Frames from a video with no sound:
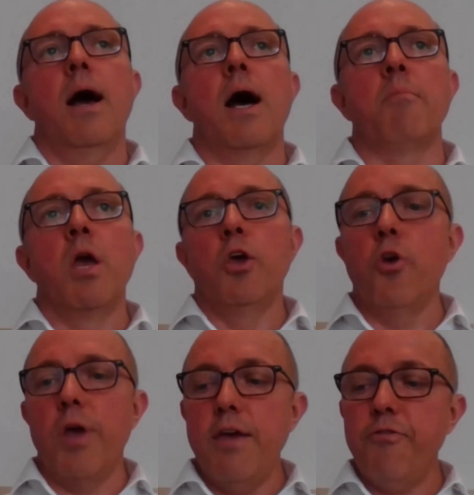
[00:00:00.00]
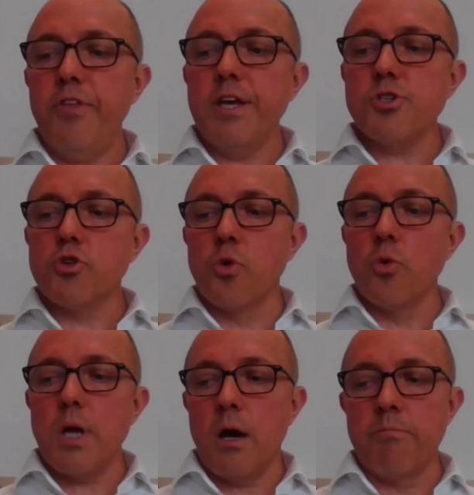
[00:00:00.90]
If there's a
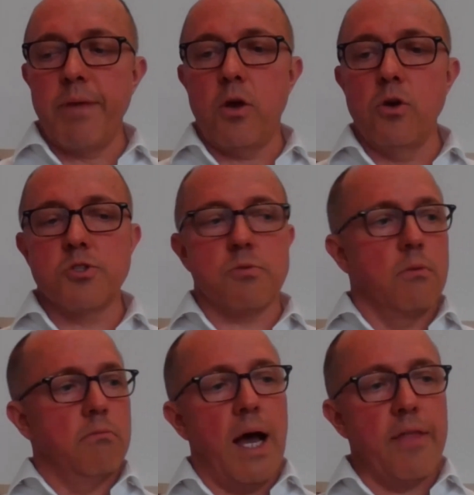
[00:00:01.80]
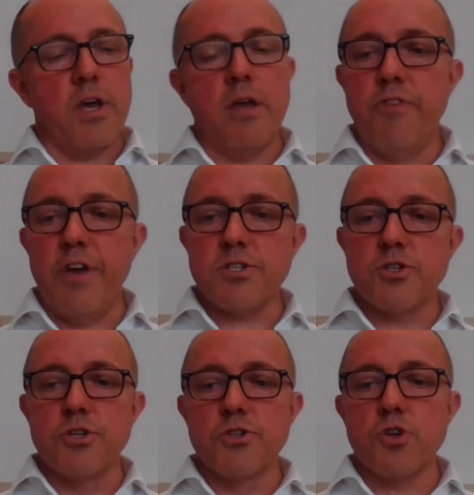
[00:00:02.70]
drawdown because other
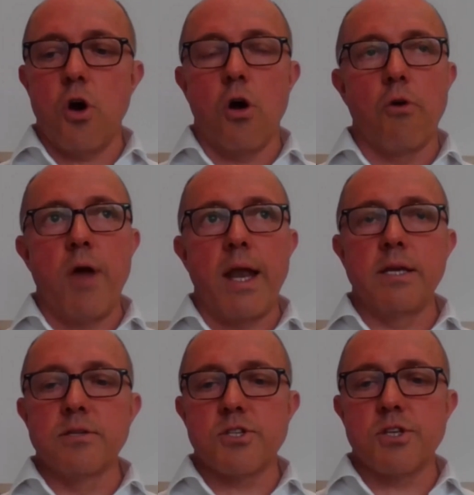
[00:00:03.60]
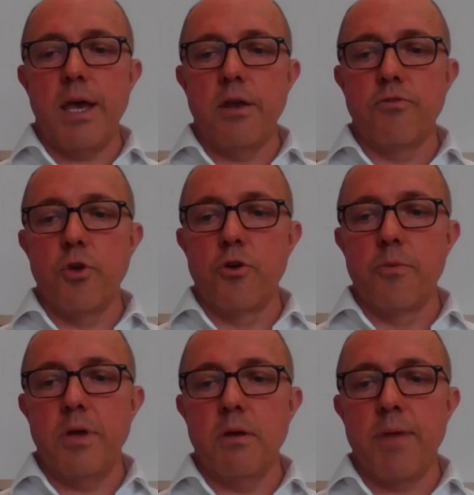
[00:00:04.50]
investors are running scared of
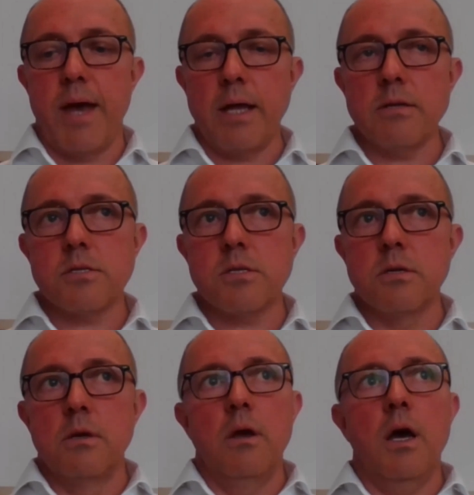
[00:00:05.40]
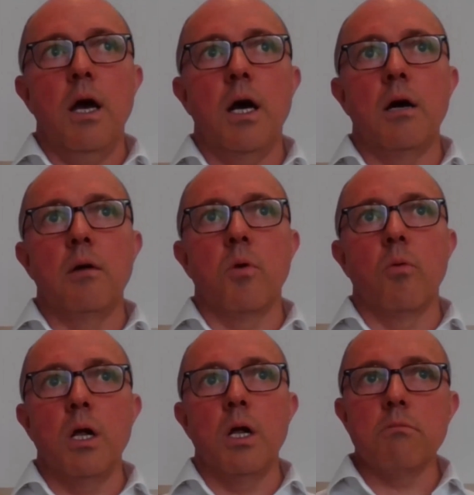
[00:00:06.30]
European banks,
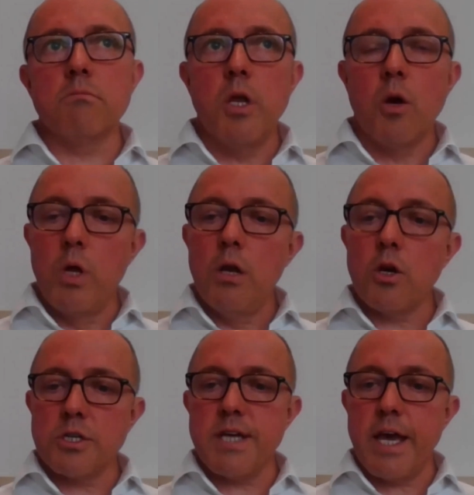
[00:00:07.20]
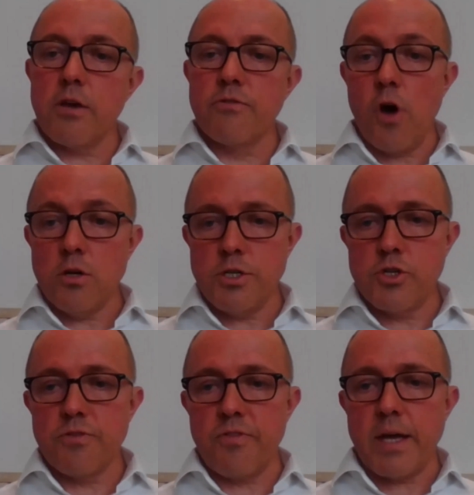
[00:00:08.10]
we look to take
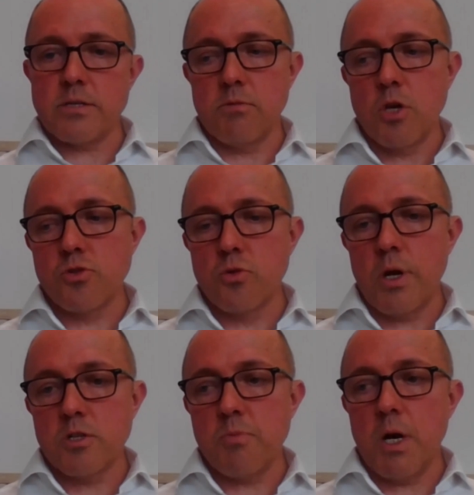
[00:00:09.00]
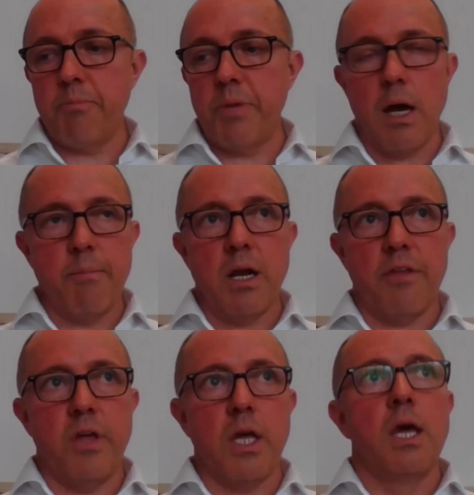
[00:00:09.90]
advantage of that. Those drawdowns might be,
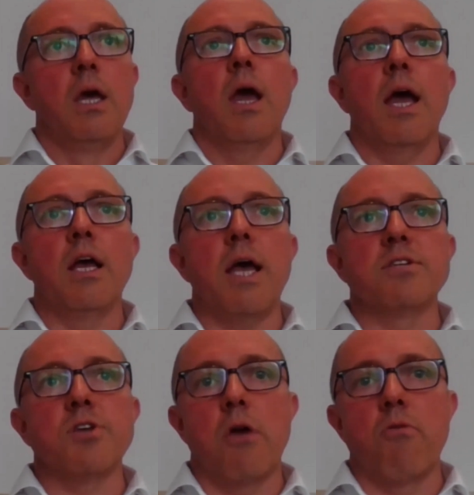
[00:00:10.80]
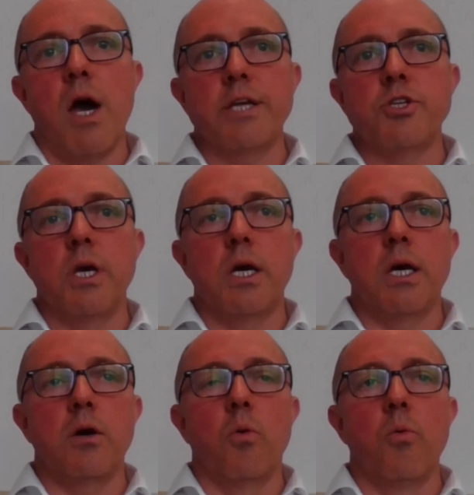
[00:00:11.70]
I think, as I write
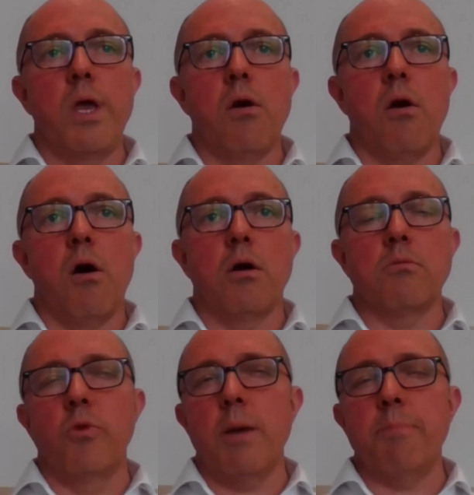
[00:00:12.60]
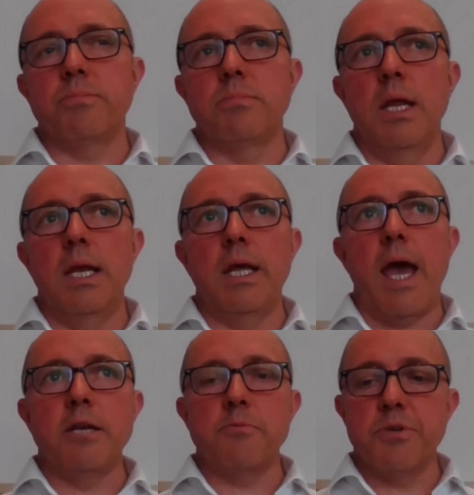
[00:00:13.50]
here, we're up
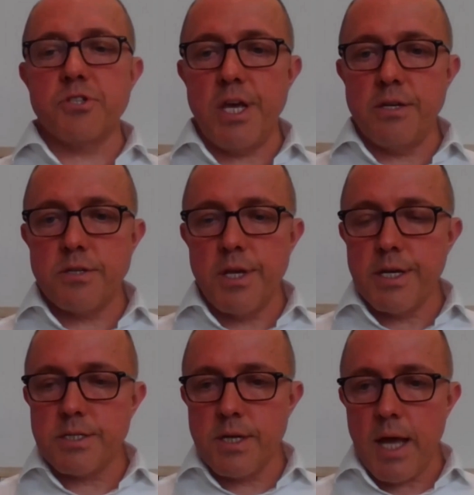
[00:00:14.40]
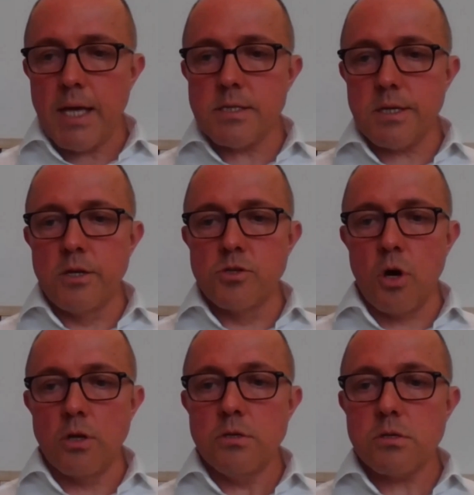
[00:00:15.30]
nearly 8% year to date in
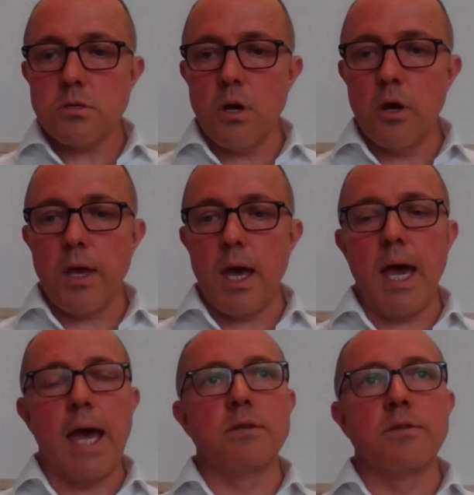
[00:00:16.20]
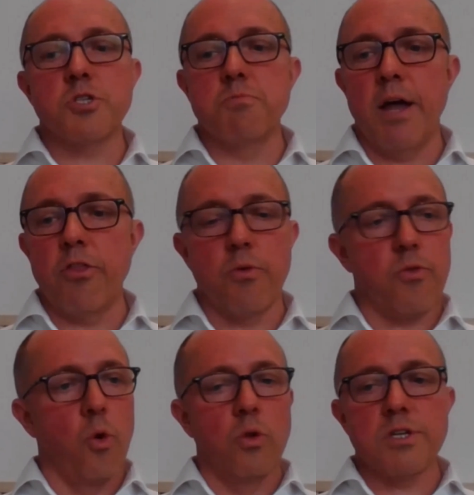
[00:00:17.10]
dollars. Okay, and this month
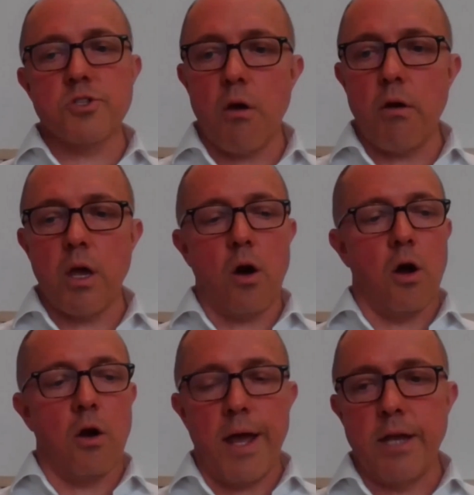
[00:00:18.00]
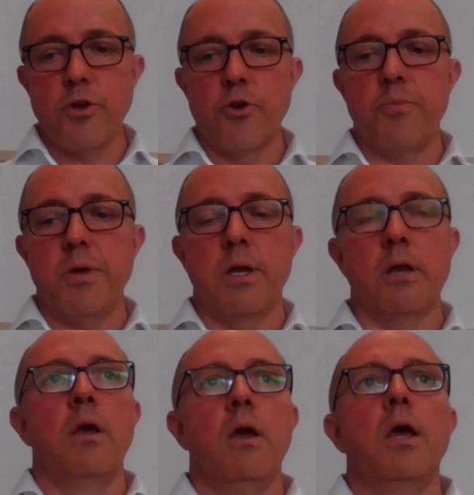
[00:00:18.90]
with all that's going on and
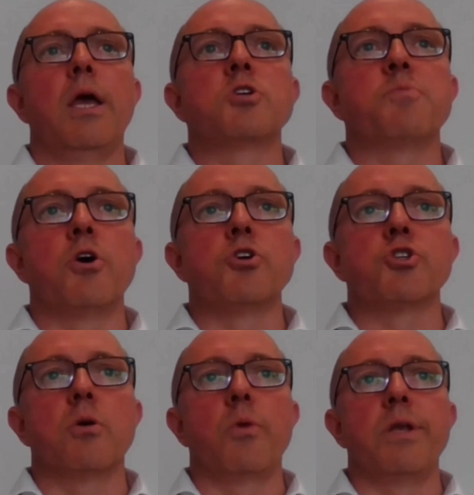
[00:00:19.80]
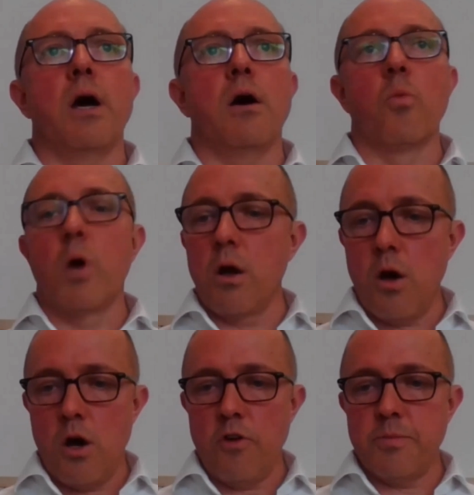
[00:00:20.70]
European exposure, we're down
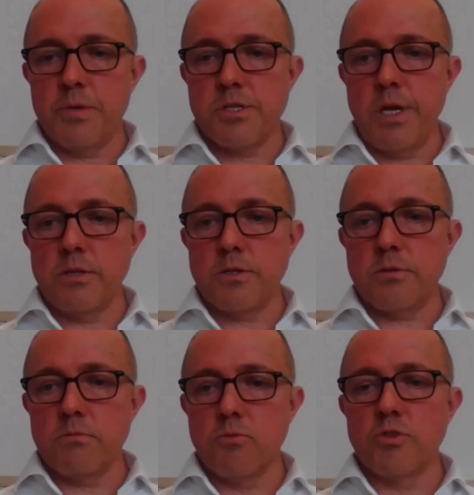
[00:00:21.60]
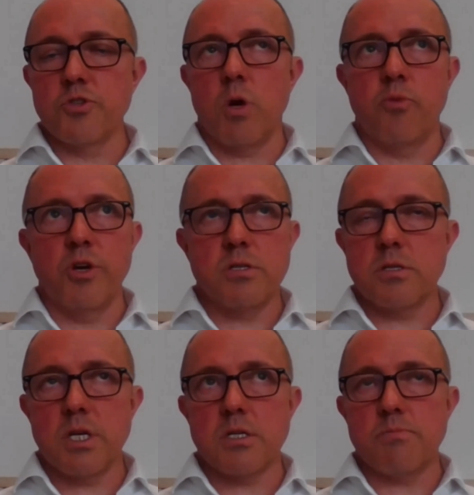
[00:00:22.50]
1.5%, which is
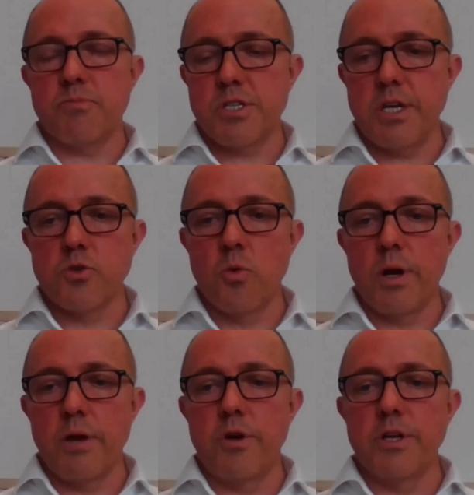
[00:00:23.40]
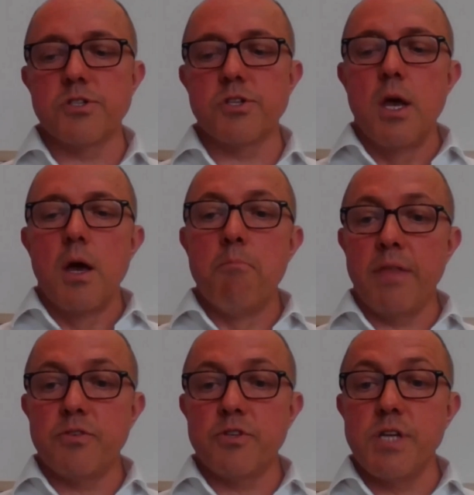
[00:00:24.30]
1.6% or whatever it is,
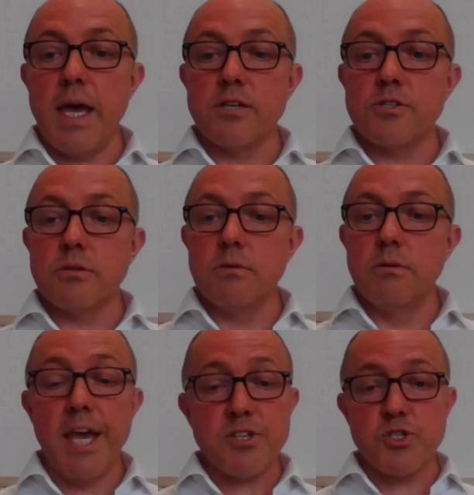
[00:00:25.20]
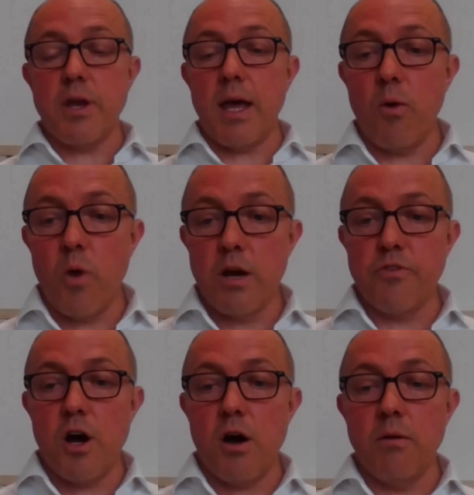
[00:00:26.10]
month to date. Yesterday, one
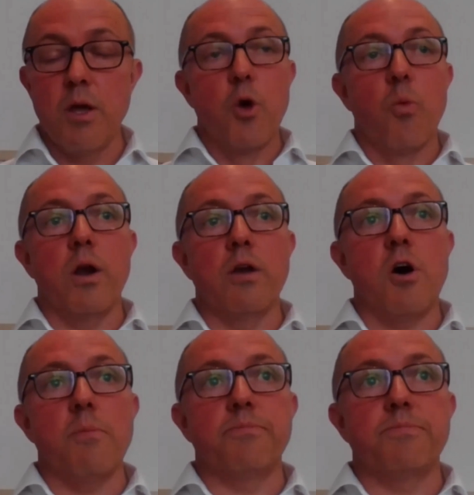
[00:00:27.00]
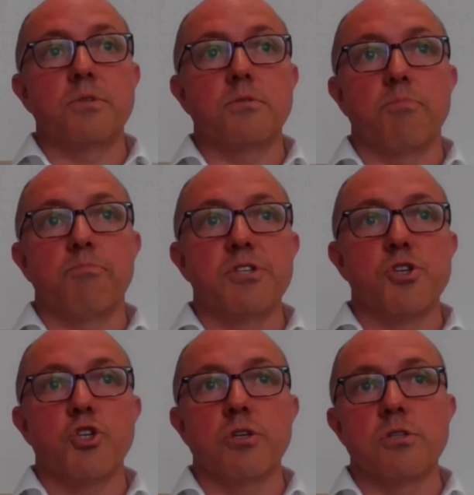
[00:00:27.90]
of our
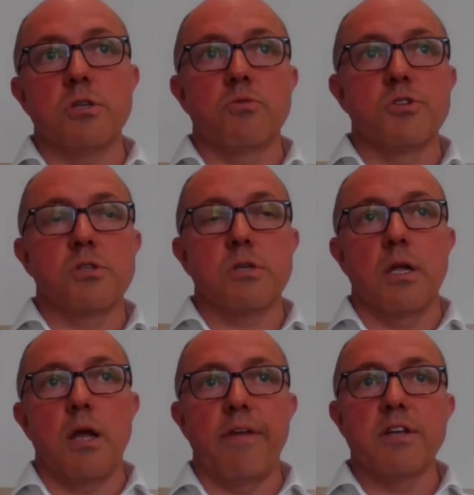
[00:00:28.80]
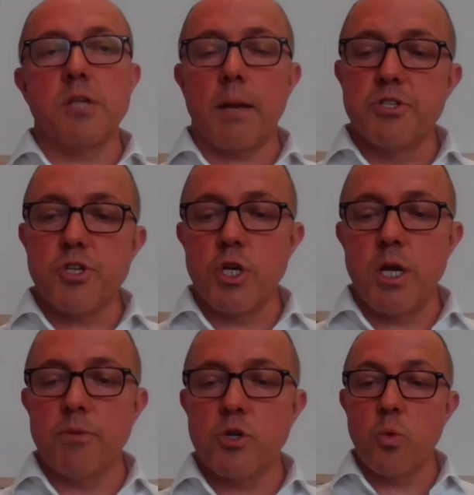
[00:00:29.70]
positions, I think it's like
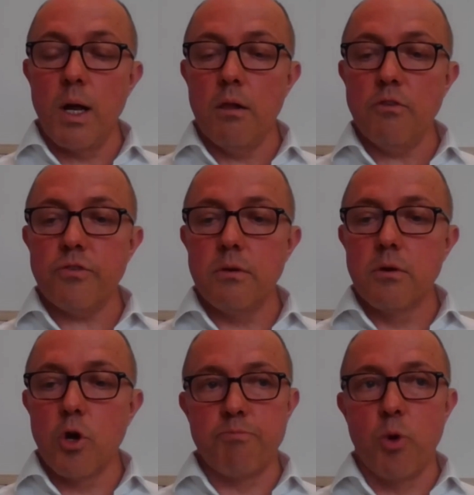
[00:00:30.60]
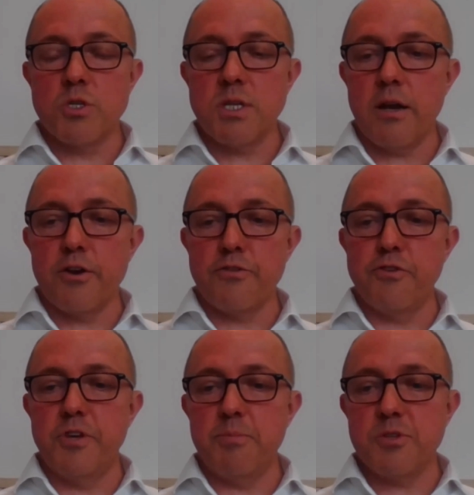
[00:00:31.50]
position 12, got bought out at a
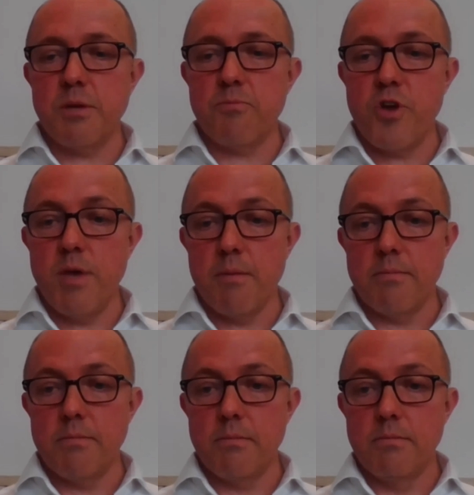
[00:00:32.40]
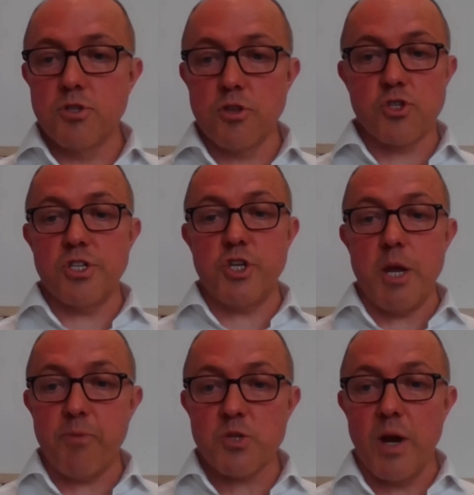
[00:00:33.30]
50% premium. So the
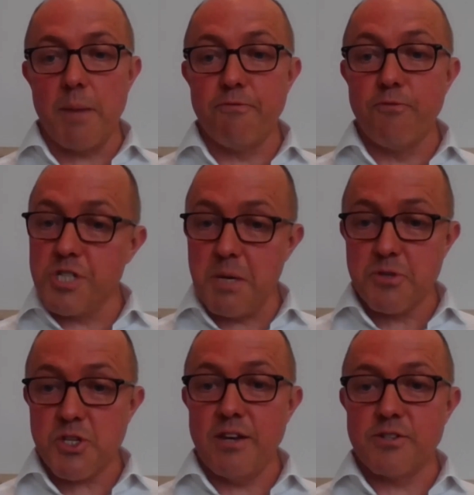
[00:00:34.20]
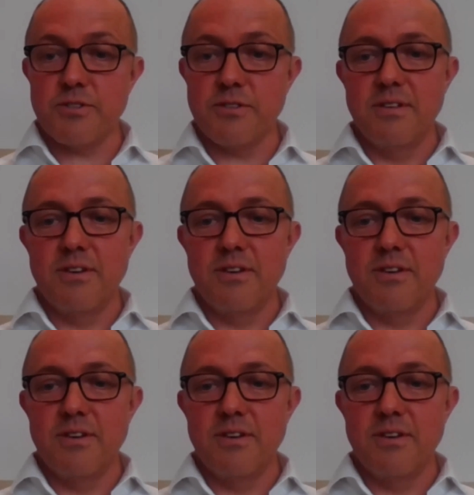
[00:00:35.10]
share price went up 14%.